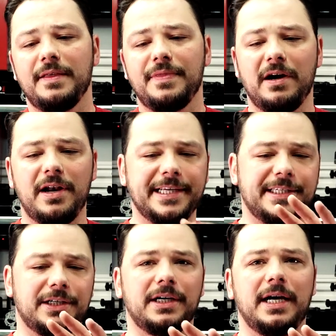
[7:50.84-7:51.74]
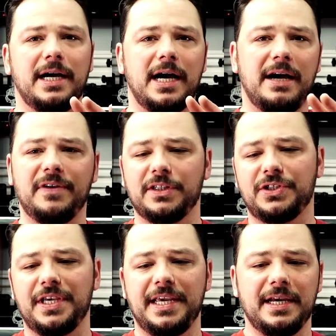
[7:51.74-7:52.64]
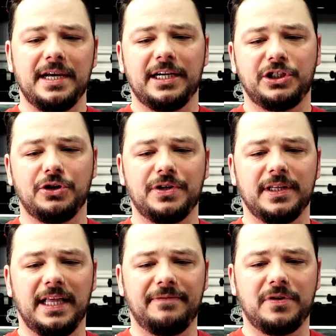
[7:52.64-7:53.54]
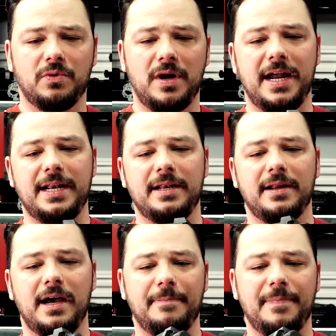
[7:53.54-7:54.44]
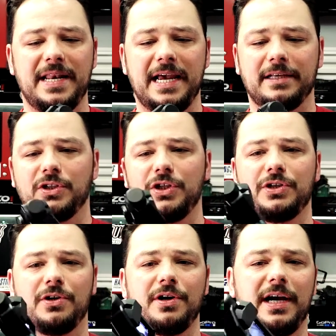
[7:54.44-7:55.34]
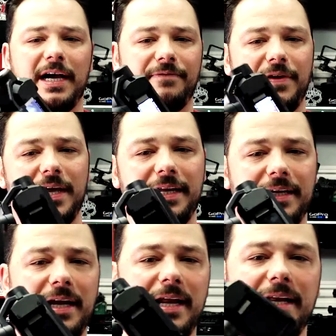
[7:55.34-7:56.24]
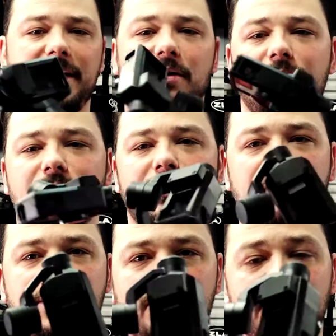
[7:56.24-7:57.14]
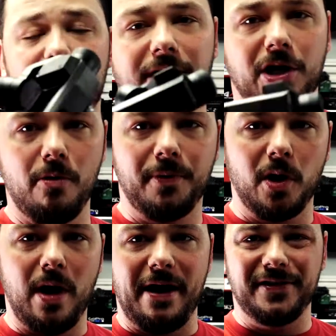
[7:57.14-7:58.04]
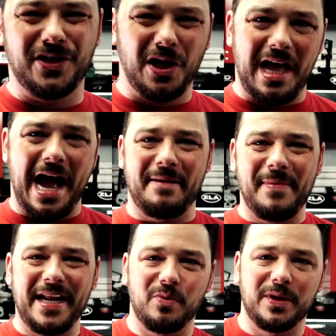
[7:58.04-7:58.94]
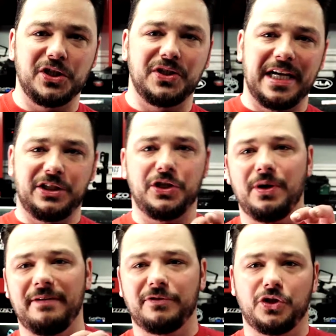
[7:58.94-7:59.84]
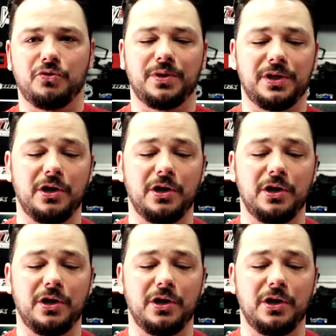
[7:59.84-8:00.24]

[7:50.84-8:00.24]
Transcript: there it is. Obviously, I showed you the left and right, up and down. So you turn it off and it goes and turns the GoPro off. It's all automated, which is nice. So you don't have to screw with the